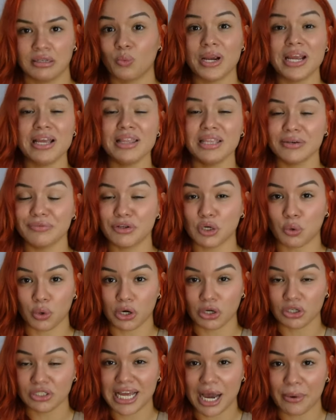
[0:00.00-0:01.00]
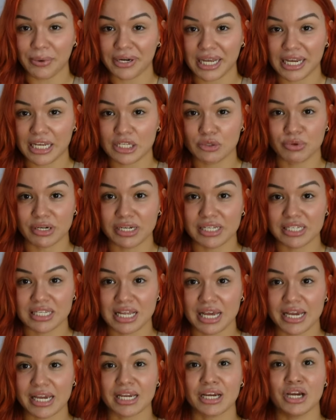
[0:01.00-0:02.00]
We live in a world nowadays where it's
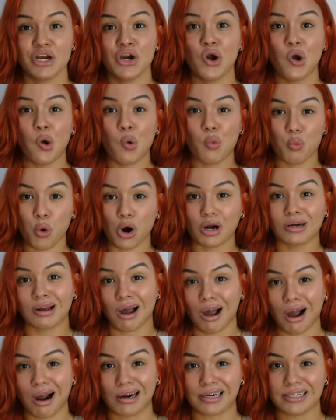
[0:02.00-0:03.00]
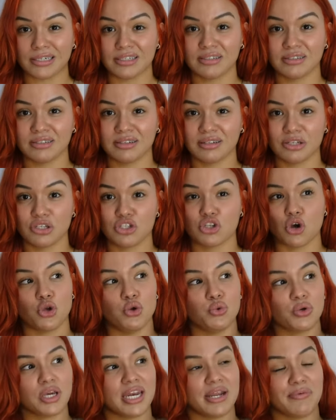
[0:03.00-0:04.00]
like, work hard, so
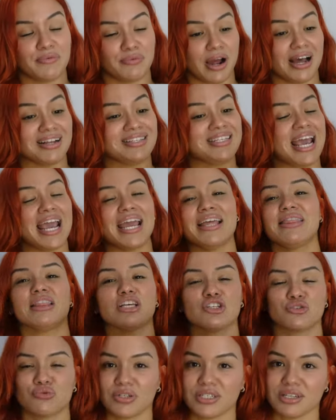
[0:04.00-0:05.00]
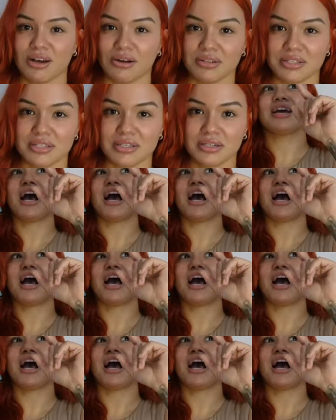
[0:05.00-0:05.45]
you can attain this result.